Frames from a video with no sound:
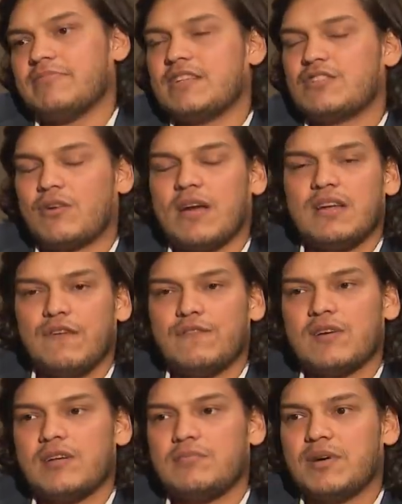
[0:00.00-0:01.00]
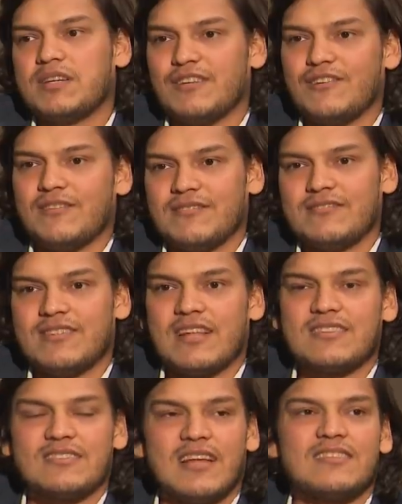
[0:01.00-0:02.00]
it's quite difficult, but you know,
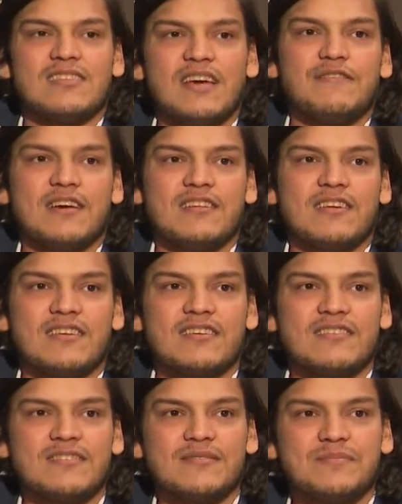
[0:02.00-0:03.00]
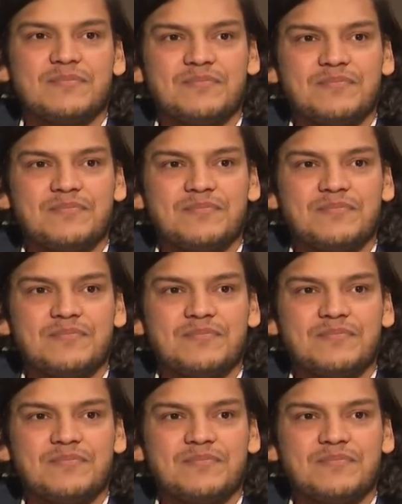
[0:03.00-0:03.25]
that's that's life, I think. That's